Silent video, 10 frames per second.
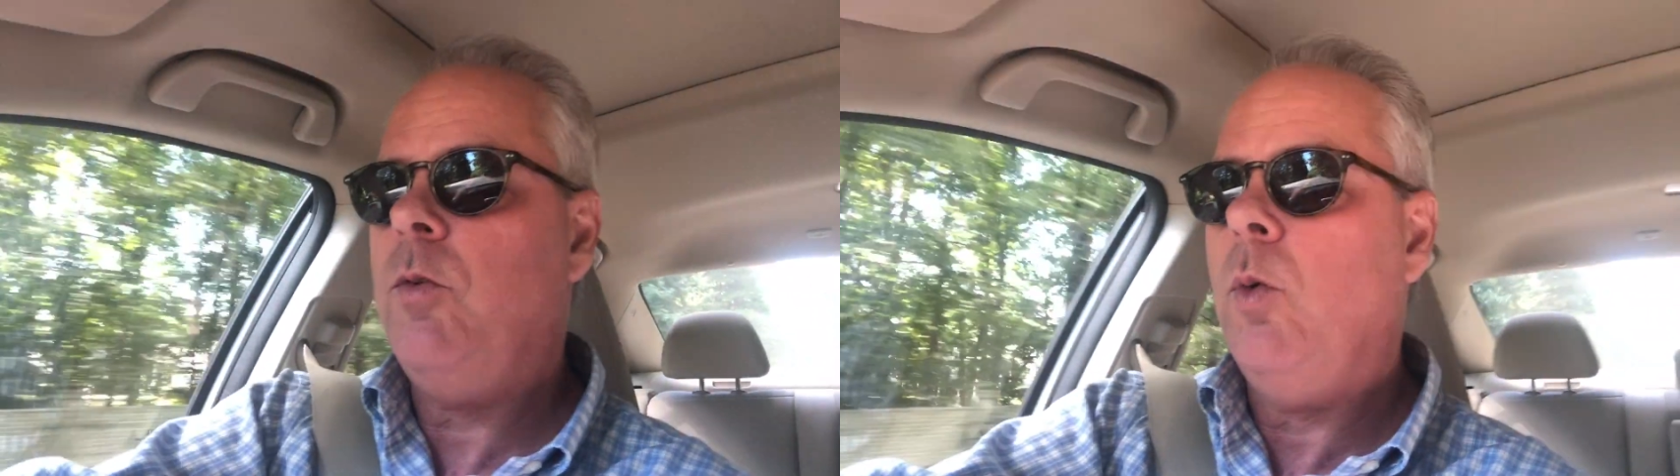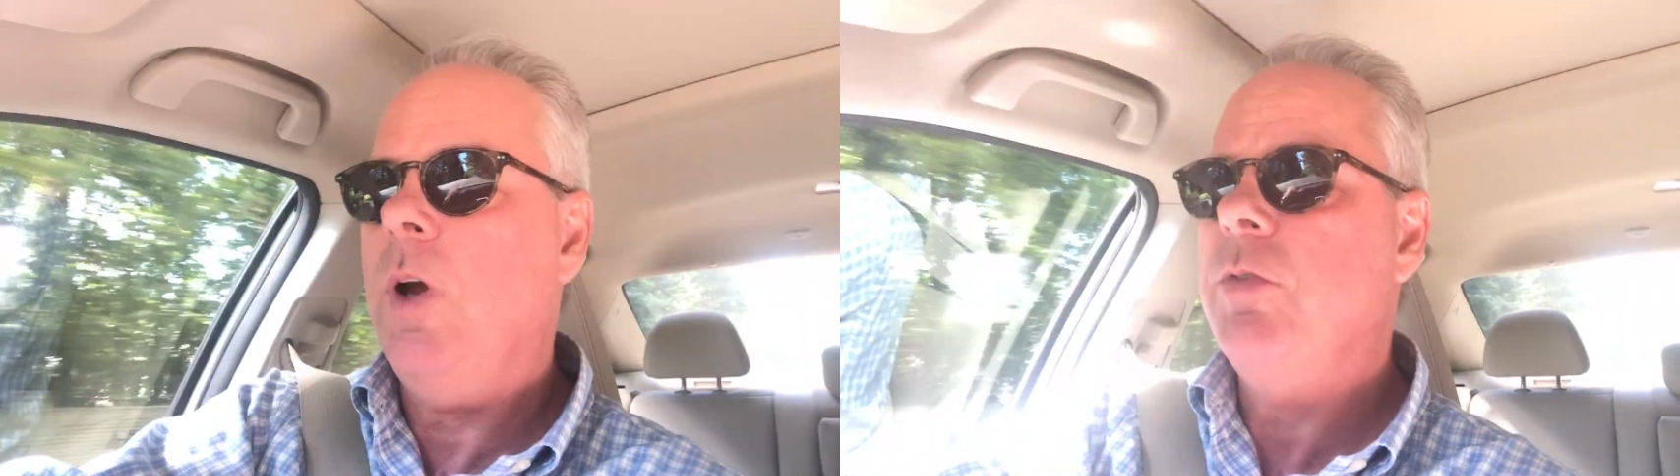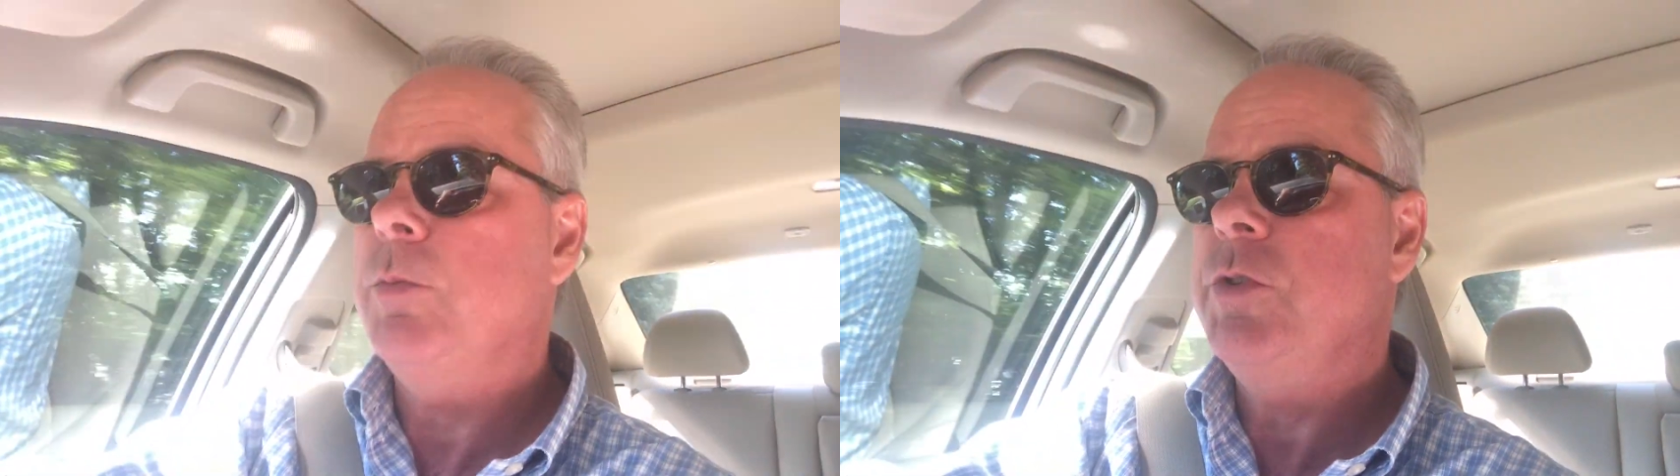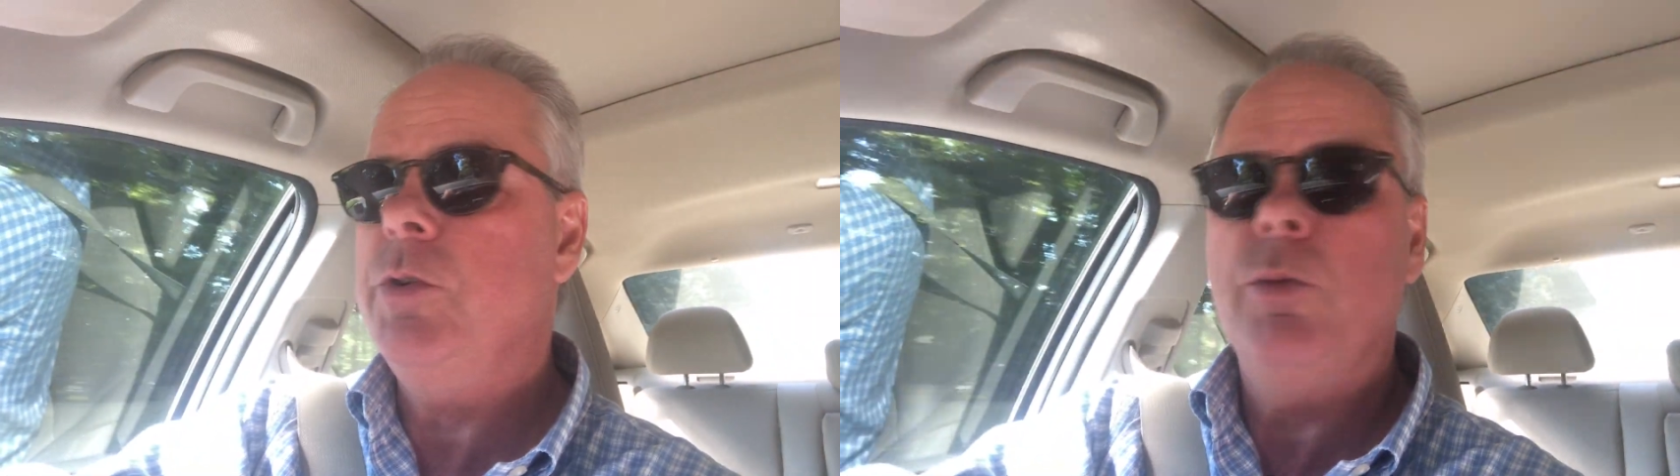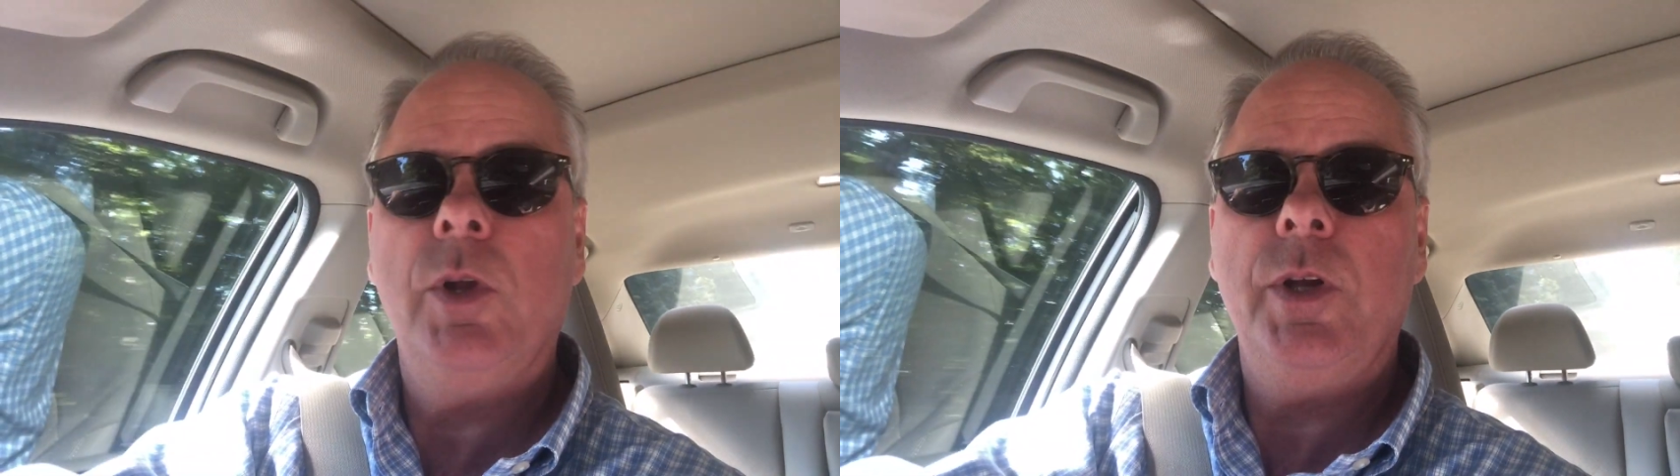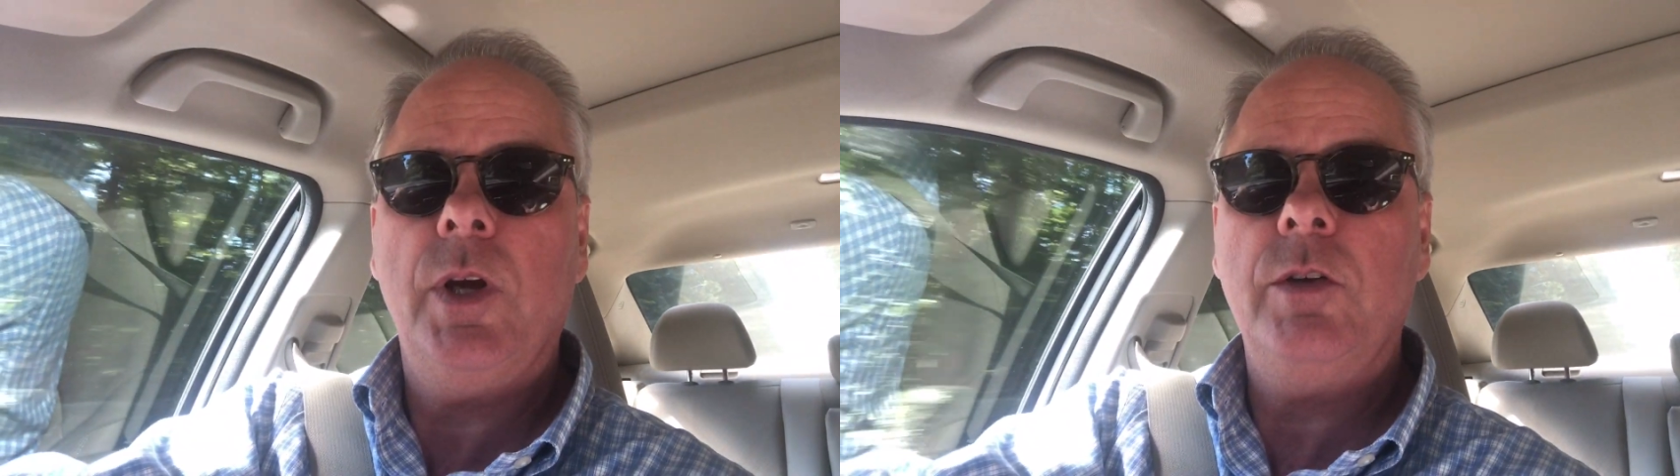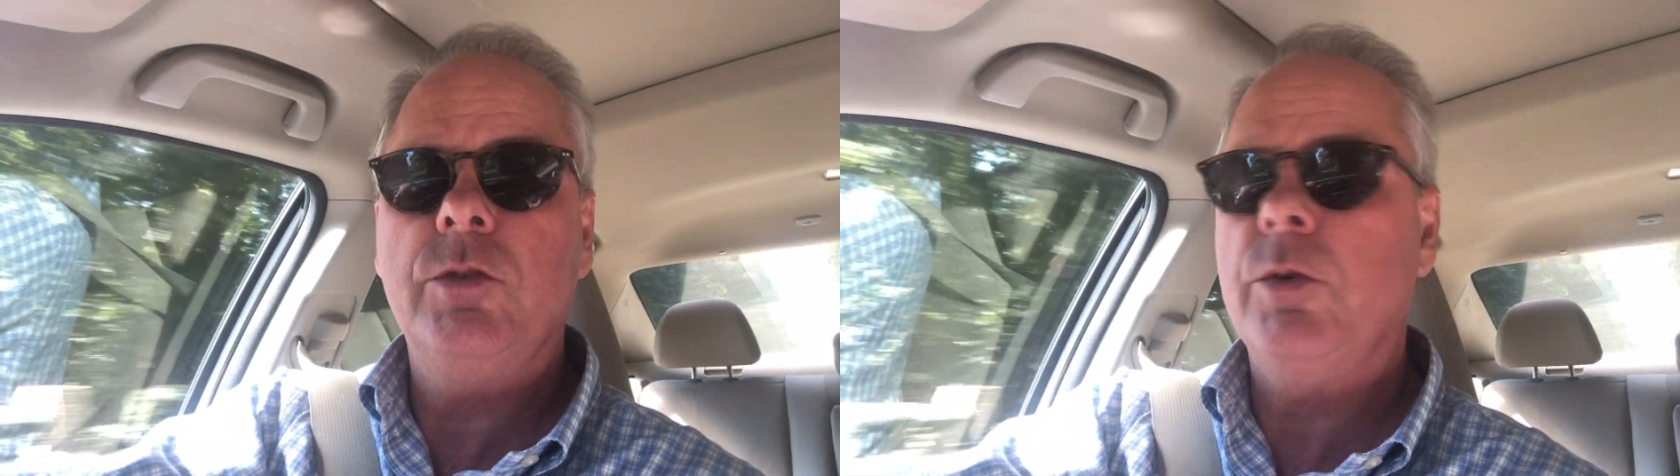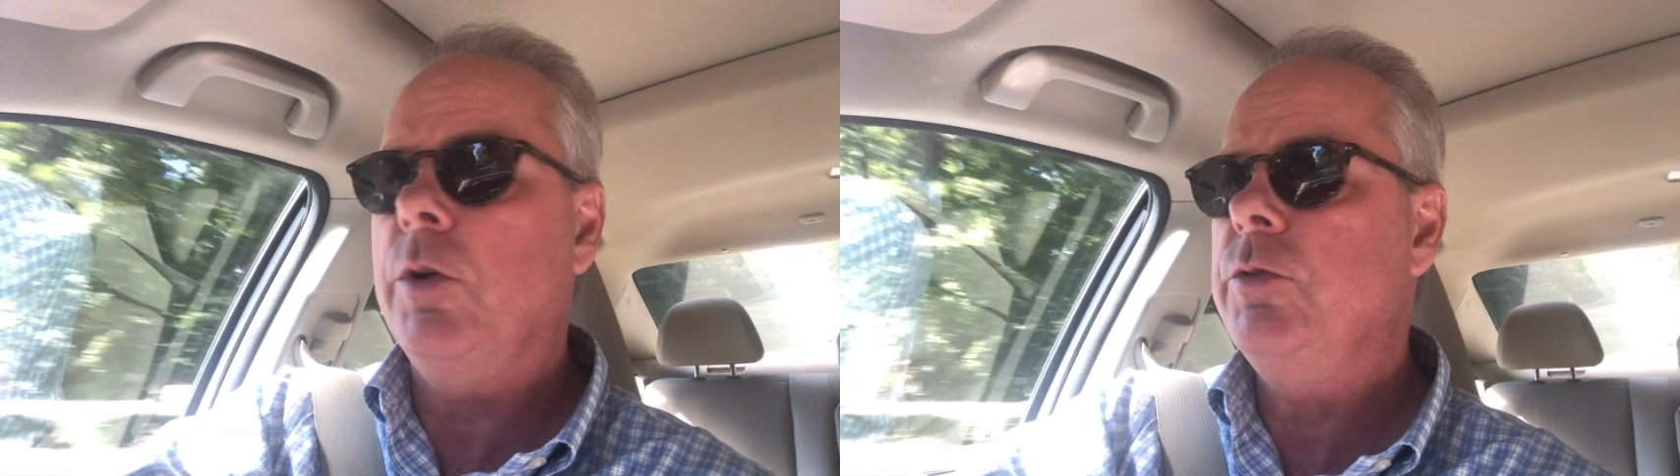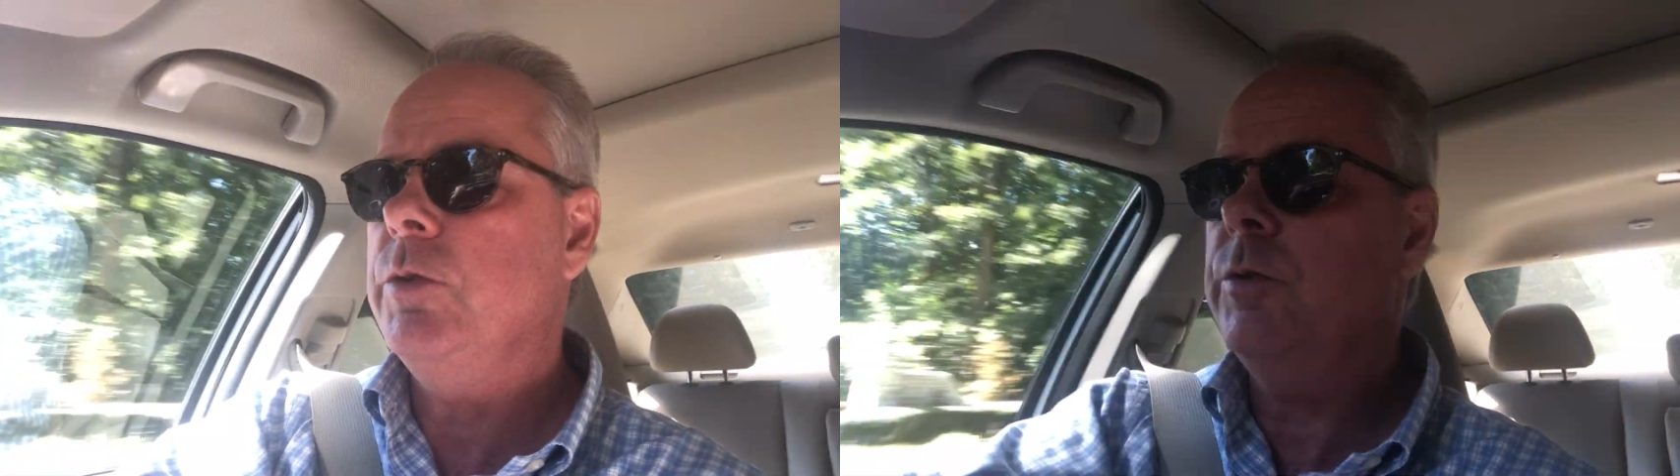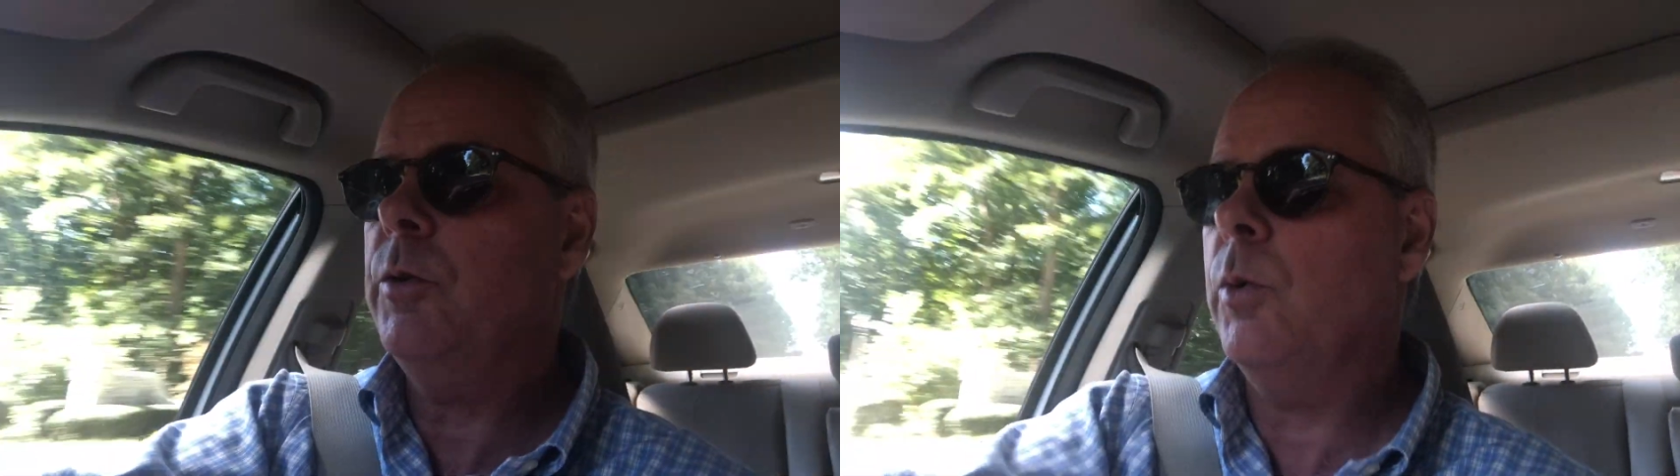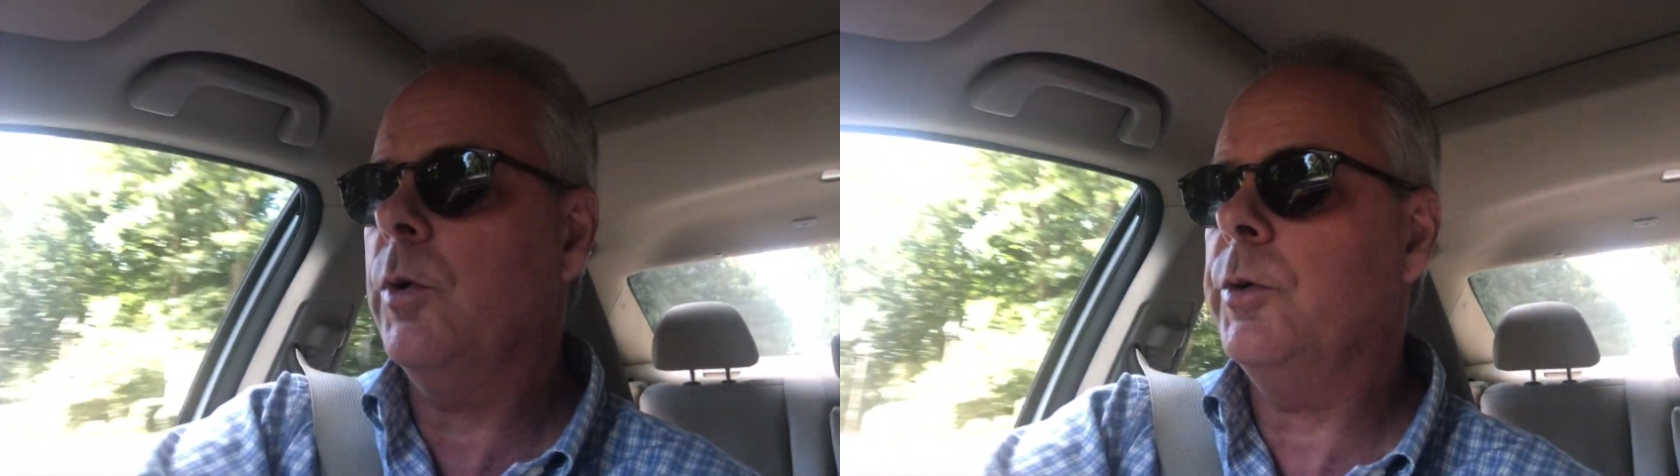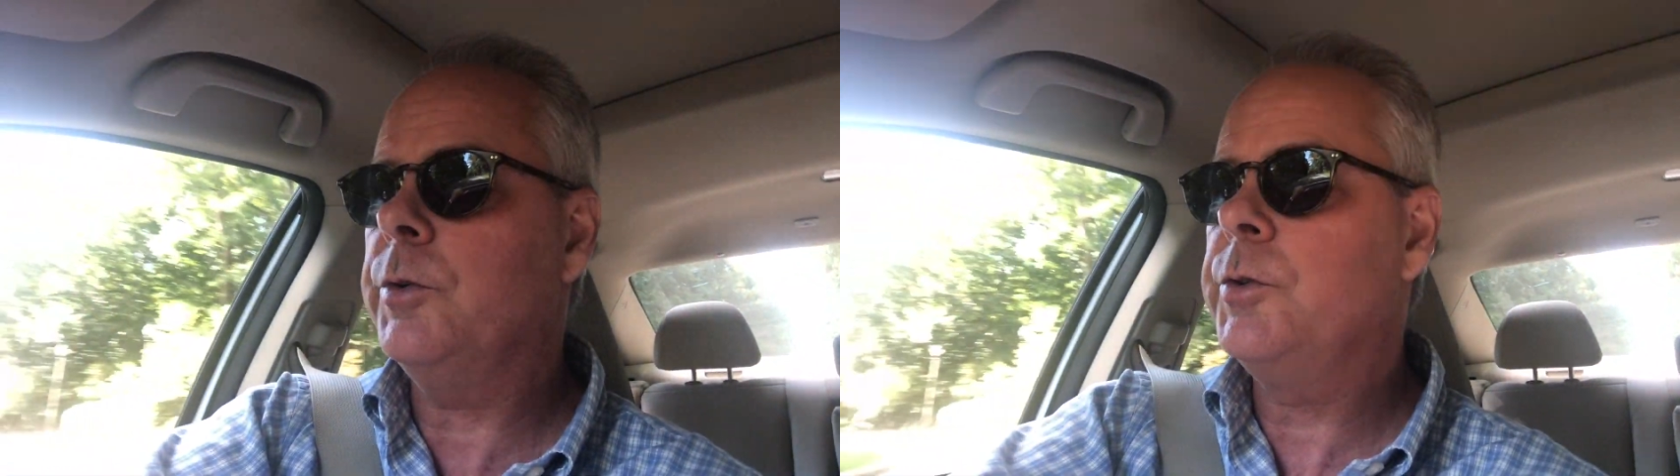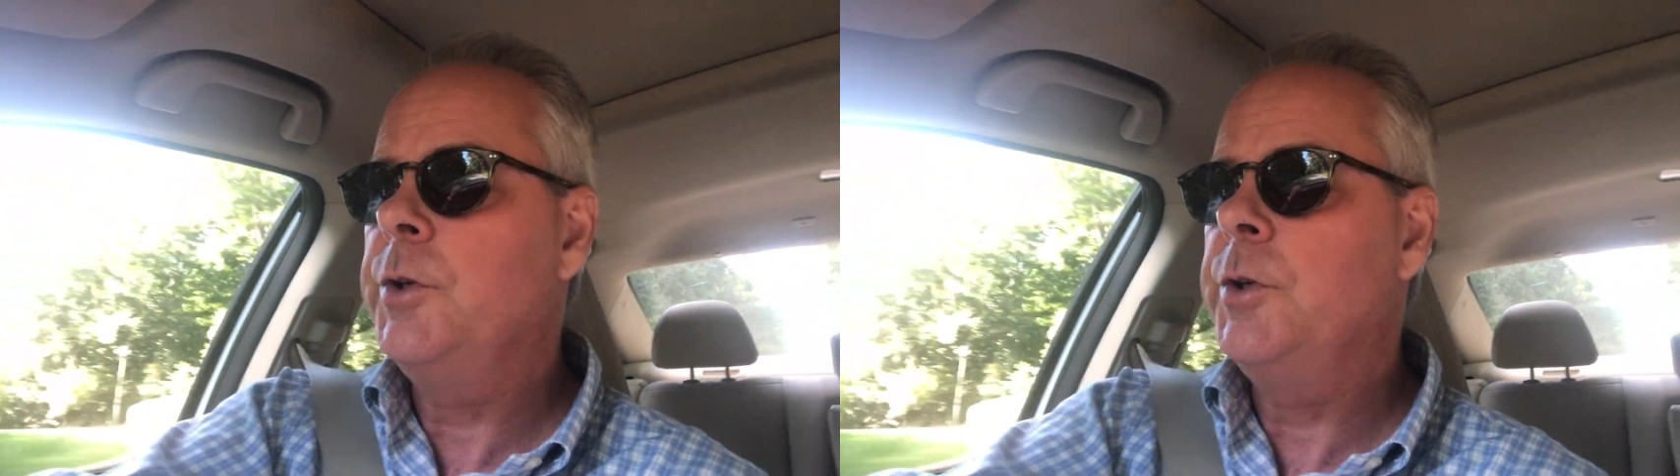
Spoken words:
away from two really nice grocery stores.